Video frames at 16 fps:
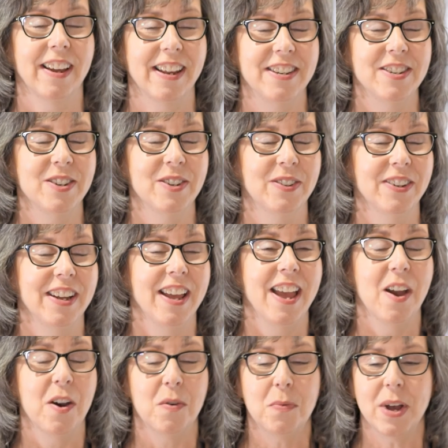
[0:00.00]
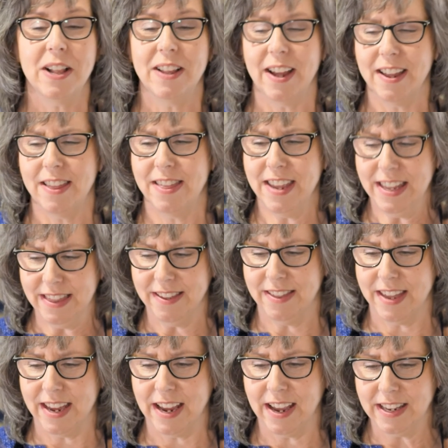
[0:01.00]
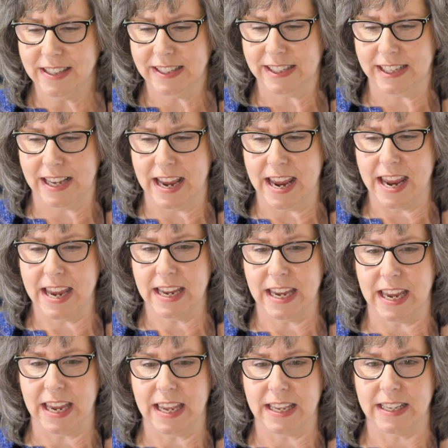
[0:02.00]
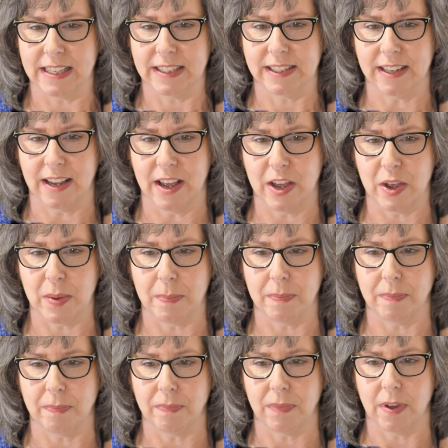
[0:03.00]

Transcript: I do. Well, I think the thing I'd say is um,